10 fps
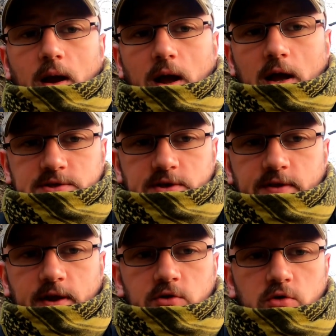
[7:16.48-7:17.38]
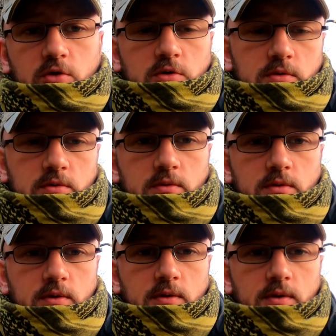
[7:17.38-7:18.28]
as a thank you
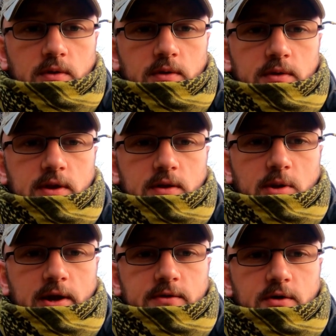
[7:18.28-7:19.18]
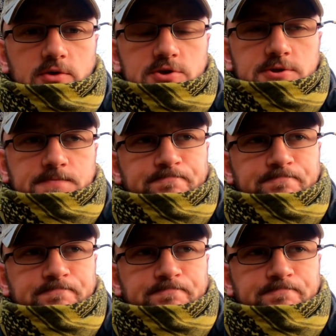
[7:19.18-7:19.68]
to the Black Douglases.